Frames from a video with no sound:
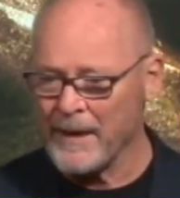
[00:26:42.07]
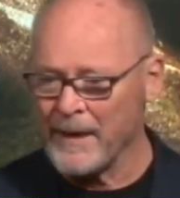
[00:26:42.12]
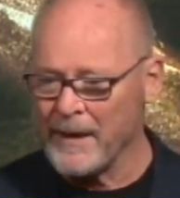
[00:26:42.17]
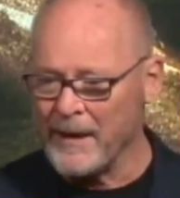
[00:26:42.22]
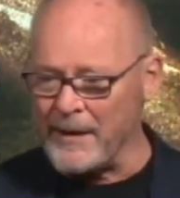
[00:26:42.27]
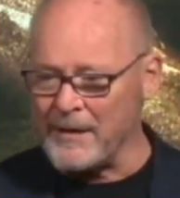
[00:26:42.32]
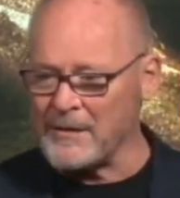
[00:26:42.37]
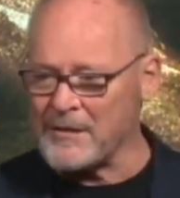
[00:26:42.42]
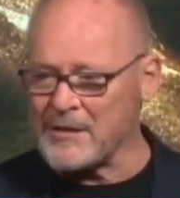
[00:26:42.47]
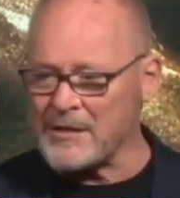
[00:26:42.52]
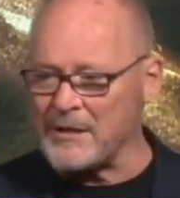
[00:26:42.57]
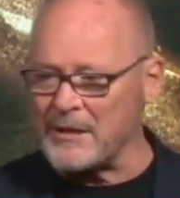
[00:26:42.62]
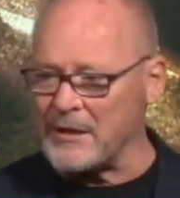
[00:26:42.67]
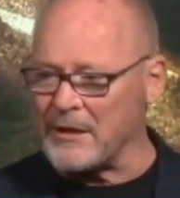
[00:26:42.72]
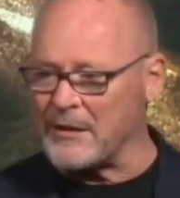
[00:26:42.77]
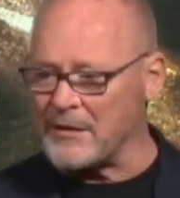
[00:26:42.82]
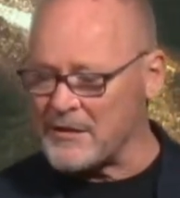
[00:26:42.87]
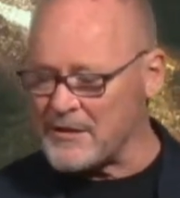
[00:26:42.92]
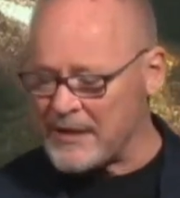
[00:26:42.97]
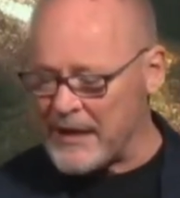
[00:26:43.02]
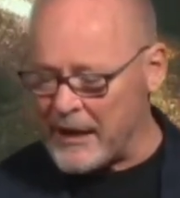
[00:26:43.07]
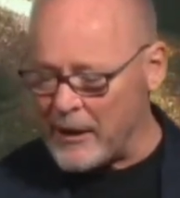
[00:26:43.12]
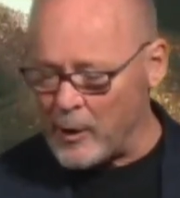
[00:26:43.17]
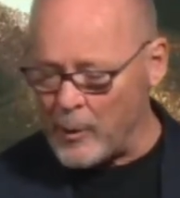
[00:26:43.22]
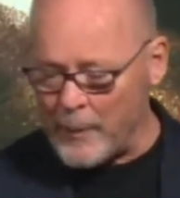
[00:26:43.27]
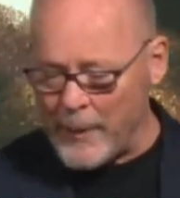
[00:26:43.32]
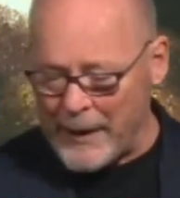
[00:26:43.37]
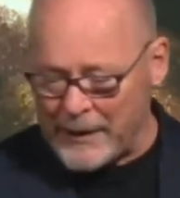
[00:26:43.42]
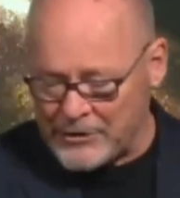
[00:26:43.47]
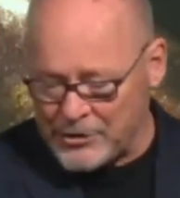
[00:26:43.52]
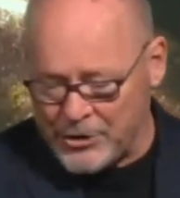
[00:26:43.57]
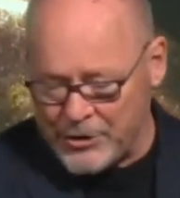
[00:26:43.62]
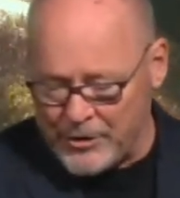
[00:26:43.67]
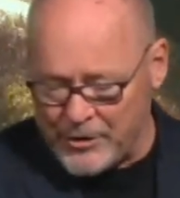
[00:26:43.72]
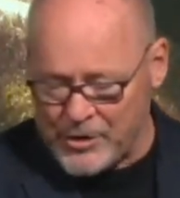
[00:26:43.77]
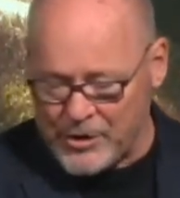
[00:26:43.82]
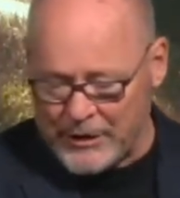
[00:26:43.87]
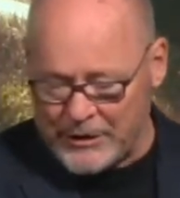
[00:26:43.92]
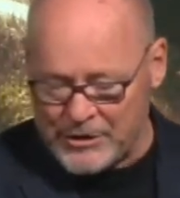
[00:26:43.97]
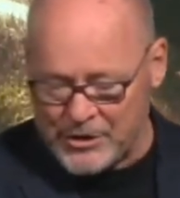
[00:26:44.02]
And sitting in Saddleback
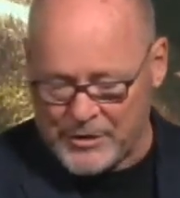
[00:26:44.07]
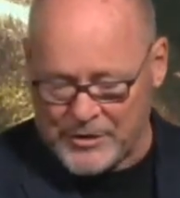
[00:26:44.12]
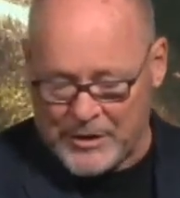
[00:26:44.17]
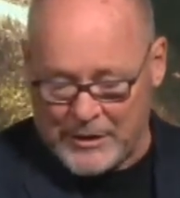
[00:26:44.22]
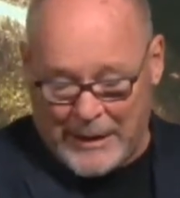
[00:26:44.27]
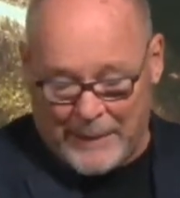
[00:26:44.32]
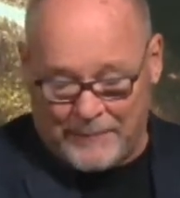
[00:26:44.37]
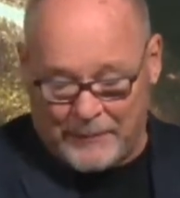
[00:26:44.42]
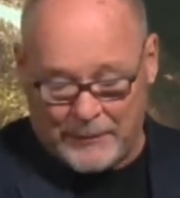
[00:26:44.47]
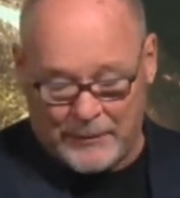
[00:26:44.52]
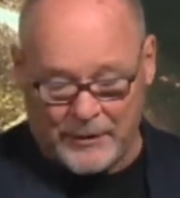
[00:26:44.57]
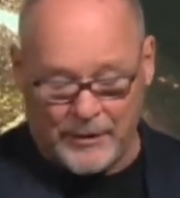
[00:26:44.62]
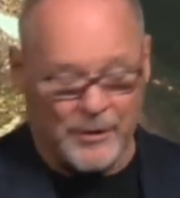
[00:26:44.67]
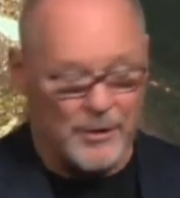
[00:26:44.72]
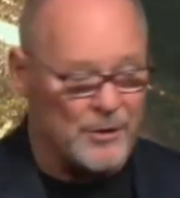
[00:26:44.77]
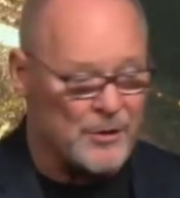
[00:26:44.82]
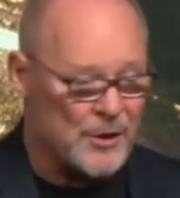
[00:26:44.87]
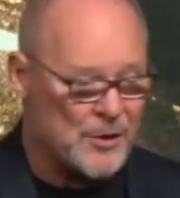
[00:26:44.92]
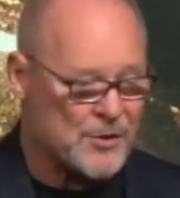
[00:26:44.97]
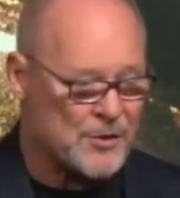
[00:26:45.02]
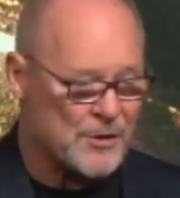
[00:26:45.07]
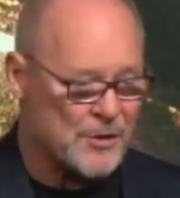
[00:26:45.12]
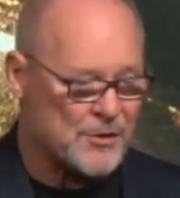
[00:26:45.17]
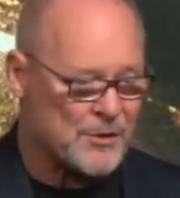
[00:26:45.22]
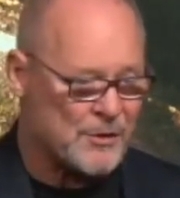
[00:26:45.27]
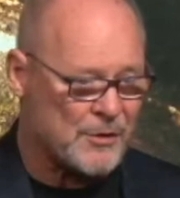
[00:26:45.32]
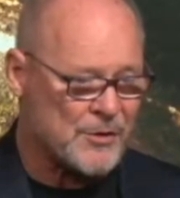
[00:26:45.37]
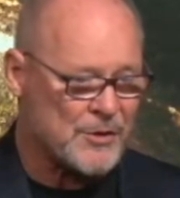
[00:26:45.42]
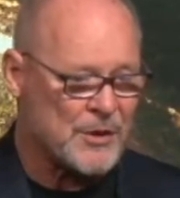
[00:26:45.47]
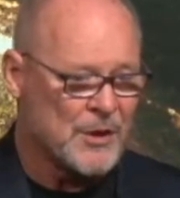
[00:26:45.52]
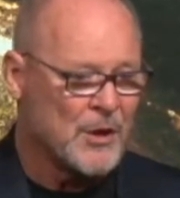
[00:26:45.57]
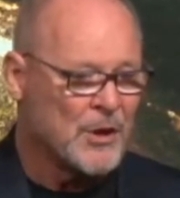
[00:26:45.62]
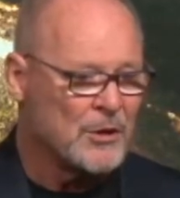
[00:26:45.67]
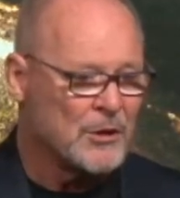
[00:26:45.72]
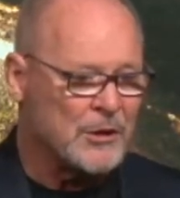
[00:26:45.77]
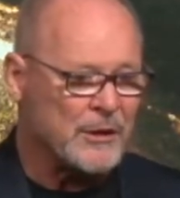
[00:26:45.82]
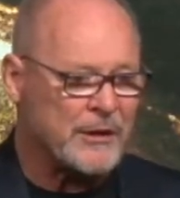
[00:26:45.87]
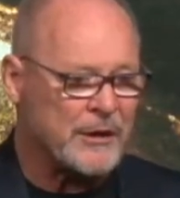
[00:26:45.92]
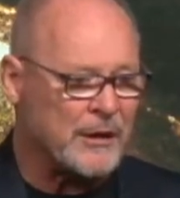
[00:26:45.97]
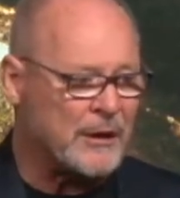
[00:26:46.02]
Church, I just happened to notice as I was
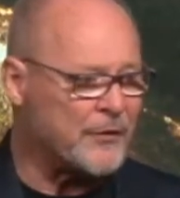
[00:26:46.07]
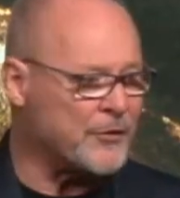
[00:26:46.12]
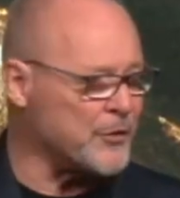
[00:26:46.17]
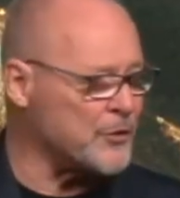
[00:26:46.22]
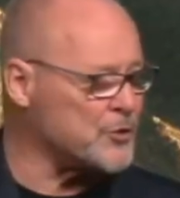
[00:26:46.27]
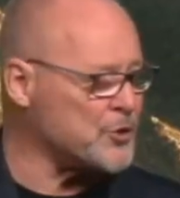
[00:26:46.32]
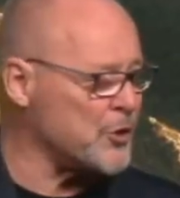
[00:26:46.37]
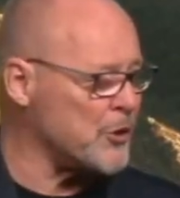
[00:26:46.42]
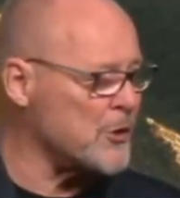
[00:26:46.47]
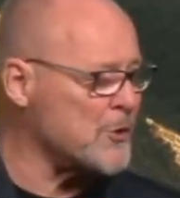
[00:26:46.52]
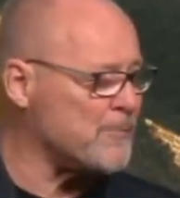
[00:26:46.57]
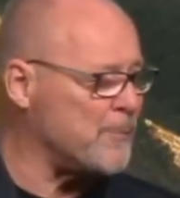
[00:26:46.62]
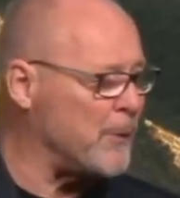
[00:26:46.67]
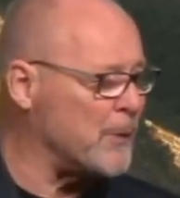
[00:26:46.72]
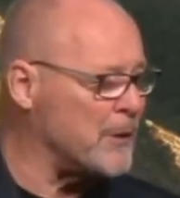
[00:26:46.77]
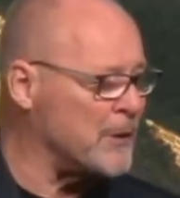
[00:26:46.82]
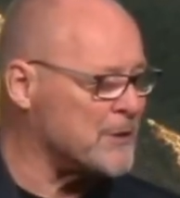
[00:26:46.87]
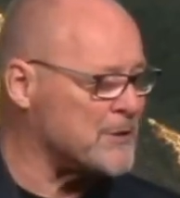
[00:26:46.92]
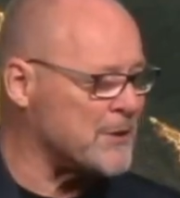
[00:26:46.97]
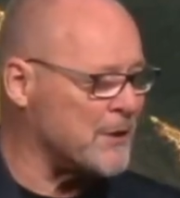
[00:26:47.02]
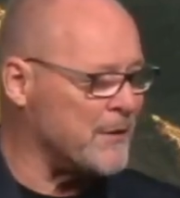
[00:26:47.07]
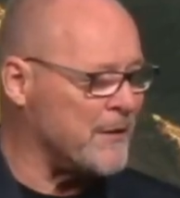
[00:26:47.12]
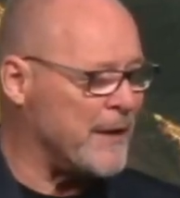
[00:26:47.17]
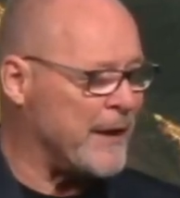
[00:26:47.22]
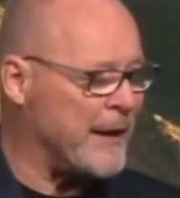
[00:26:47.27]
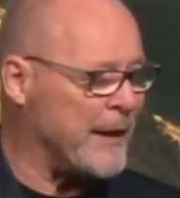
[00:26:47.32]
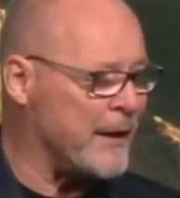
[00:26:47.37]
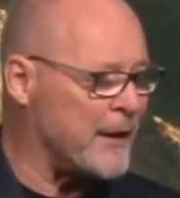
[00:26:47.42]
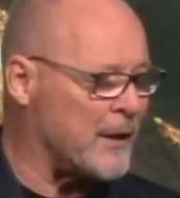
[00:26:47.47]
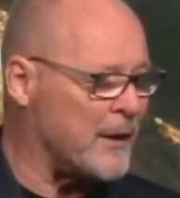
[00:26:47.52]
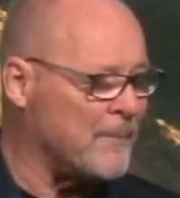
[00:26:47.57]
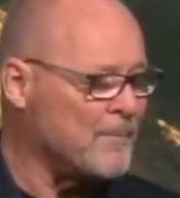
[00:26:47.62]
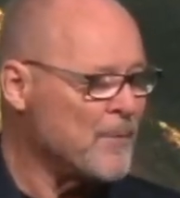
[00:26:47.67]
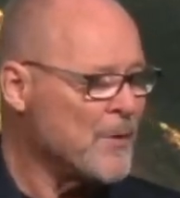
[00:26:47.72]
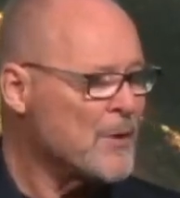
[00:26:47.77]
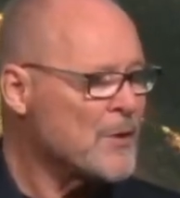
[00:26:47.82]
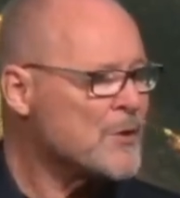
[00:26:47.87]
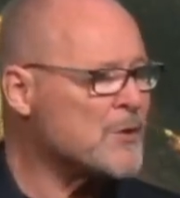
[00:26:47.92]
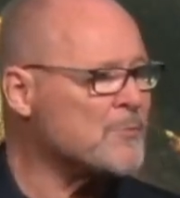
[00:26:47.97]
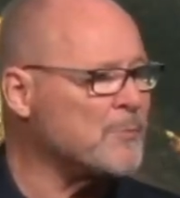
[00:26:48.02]
looking at their church bulletin, they had a
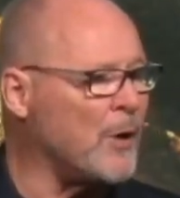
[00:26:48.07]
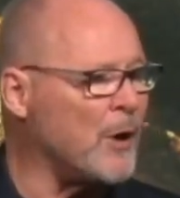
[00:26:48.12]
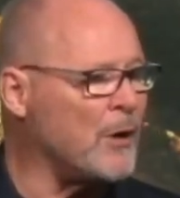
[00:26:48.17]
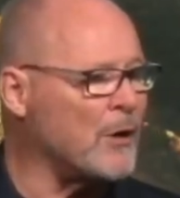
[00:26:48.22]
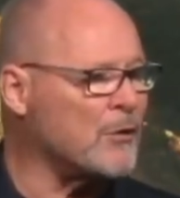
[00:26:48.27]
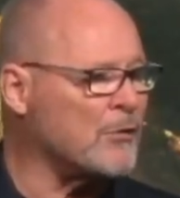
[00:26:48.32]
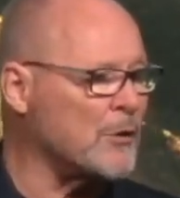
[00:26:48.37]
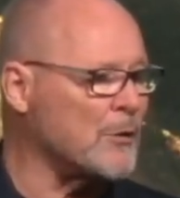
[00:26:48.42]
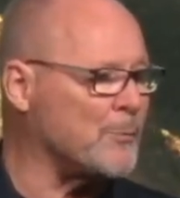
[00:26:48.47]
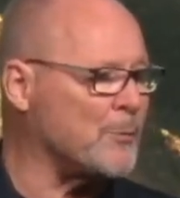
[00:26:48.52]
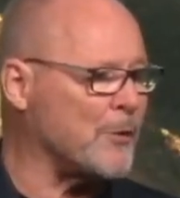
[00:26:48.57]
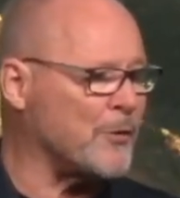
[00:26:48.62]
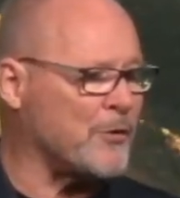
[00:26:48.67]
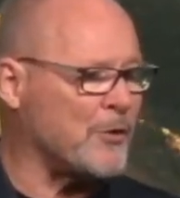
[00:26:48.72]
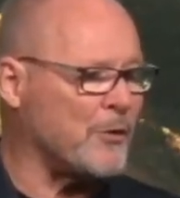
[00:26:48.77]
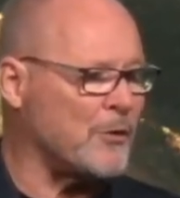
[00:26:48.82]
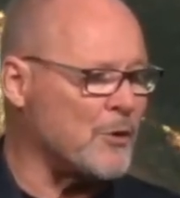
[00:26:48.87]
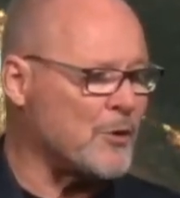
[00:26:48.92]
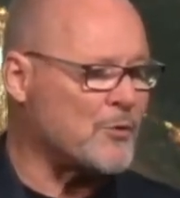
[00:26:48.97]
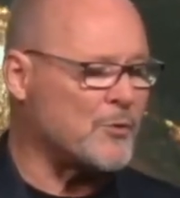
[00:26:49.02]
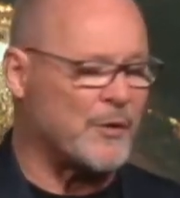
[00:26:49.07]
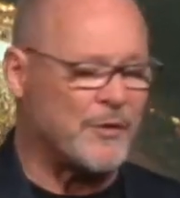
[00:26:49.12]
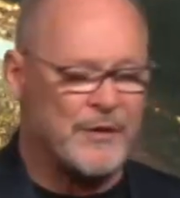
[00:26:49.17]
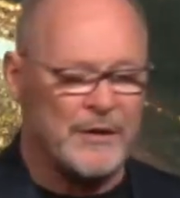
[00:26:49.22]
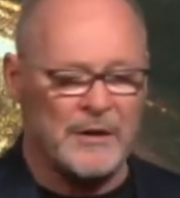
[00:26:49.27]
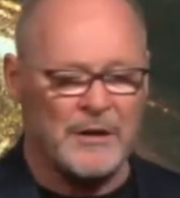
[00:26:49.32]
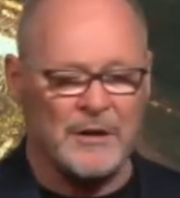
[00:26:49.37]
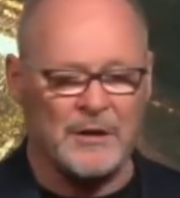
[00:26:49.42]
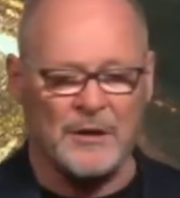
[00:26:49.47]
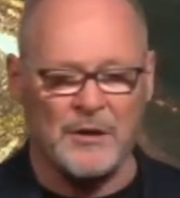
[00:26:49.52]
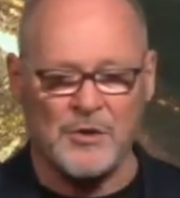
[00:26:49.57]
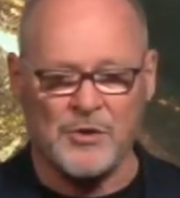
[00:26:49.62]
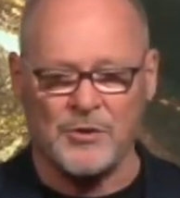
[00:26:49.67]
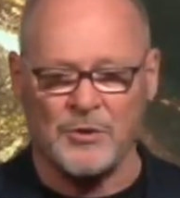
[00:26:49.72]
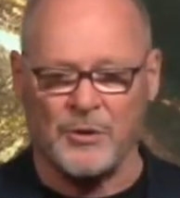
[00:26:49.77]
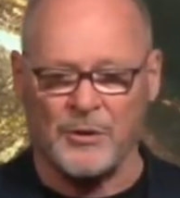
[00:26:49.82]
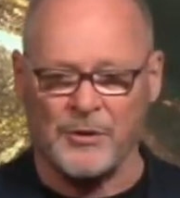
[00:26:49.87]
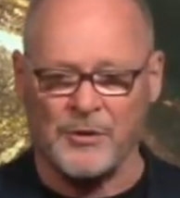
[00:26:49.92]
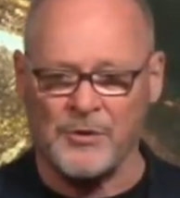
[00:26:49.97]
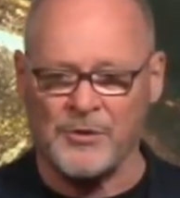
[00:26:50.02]
small group with girls with eating
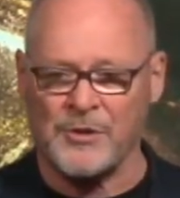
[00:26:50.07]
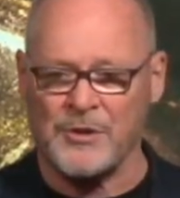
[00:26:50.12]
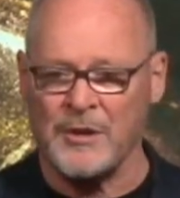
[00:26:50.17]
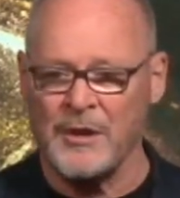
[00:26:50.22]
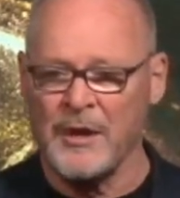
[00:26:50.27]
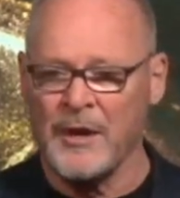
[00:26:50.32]
disorders.